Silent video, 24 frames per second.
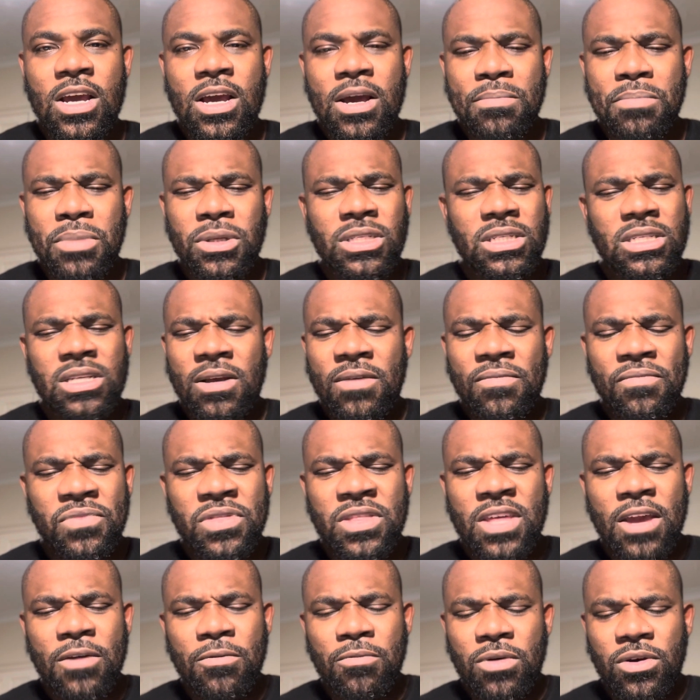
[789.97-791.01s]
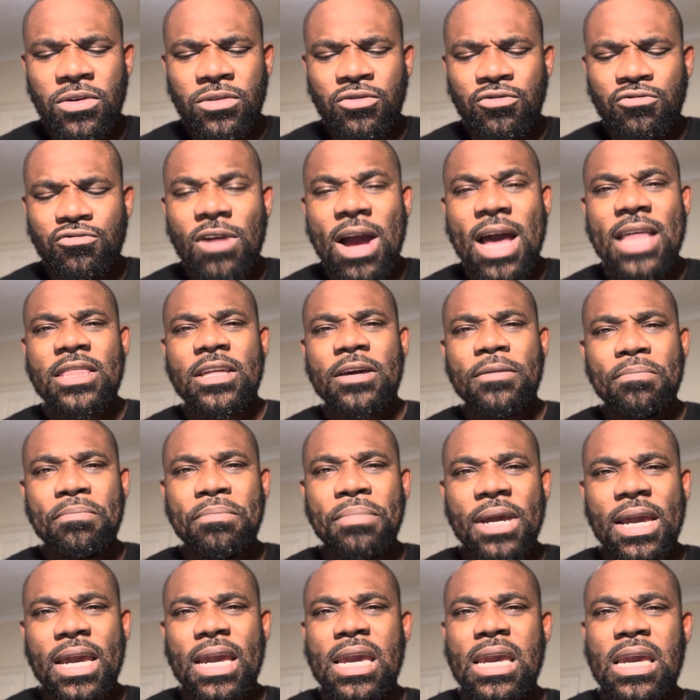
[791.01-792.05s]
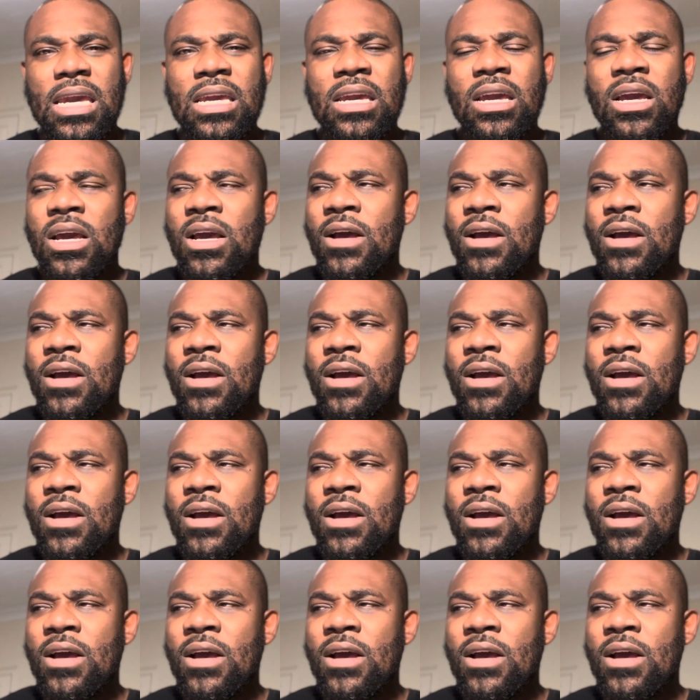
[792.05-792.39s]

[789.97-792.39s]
but they would rather pay